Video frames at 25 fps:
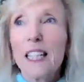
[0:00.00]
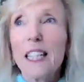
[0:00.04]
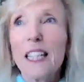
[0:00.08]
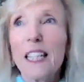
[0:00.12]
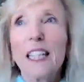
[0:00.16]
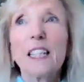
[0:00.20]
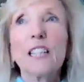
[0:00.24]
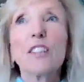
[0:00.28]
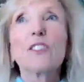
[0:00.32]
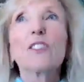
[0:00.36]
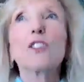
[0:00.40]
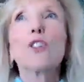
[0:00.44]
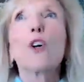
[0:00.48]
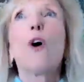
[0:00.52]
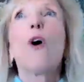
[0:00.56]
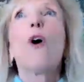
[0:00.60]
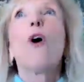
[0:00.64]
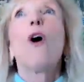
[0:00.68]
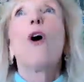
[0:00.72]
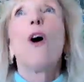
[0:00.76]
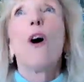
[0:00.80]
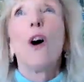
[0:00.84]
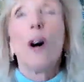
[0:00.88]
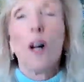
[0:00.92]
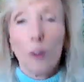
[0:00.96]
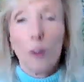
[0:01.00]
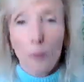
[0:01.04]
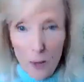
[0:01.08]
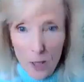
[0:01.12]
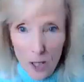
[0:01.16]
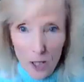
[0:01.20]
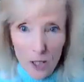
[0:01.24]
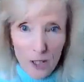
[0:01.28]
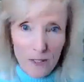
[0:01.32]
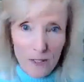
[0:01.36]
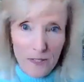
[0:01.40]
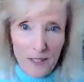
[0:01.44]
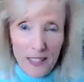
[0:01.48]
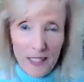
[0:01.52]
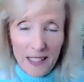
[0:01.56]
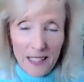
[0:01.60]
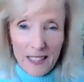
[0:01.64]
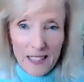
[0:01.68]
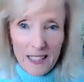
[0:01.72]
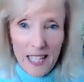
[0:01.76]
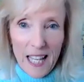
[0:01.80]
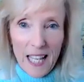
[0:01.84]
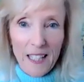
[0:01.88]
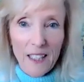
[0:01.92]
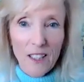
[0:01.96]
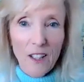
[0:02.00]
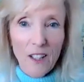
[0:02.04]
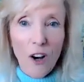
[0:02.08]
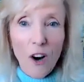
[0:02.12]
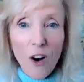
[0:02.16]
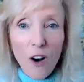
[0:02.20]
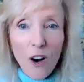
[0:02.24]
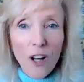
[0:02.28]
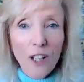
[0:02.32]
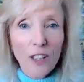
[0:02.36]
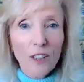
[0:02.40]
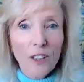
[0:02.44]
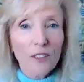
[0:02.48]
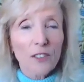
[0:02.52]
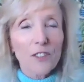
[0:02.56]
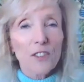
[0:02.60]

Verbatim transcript: it is all perfect and all